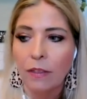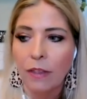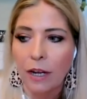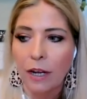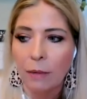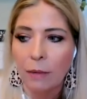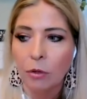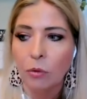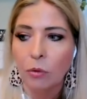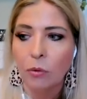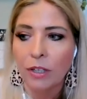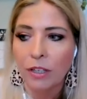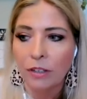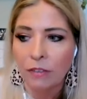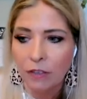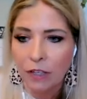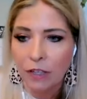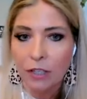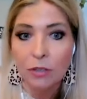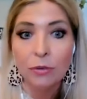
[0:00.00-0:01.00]
that I'm going
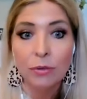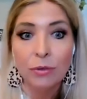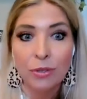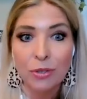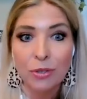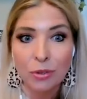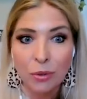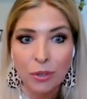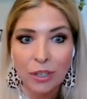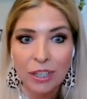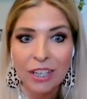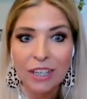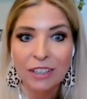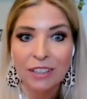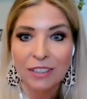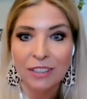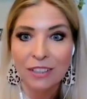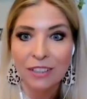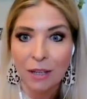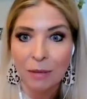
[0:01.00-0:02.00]
to find true joy
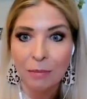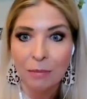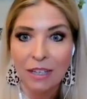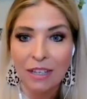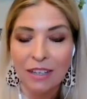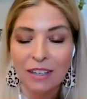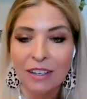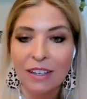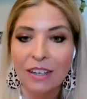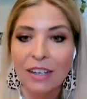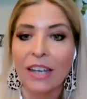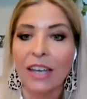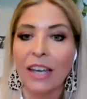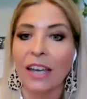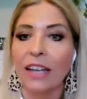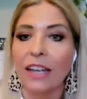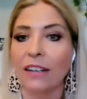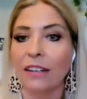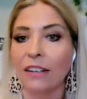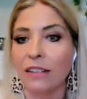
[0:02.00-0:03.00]
and contentment
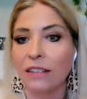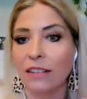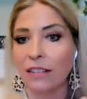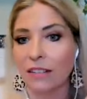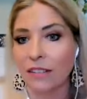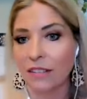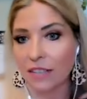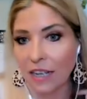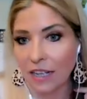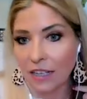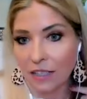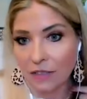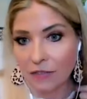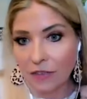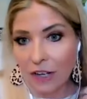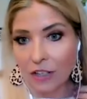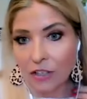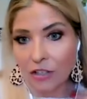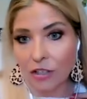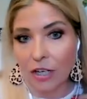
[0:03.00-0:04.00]
and
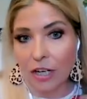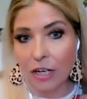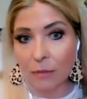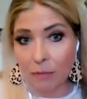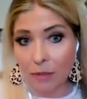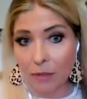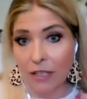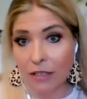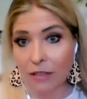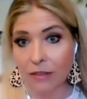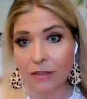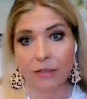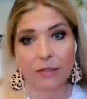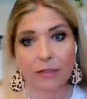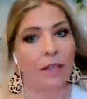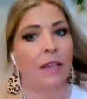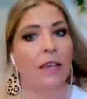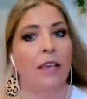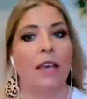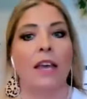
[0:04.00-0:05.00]
satisfaction and
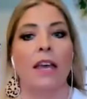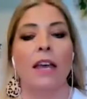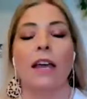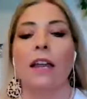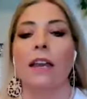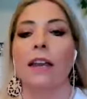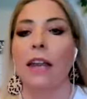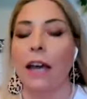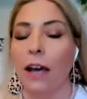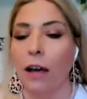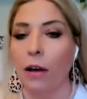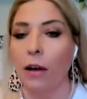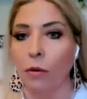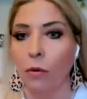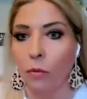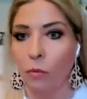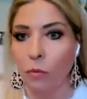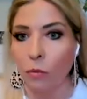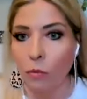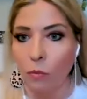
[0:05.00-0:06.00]
peace.
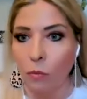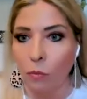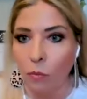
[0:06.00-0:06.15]
Now,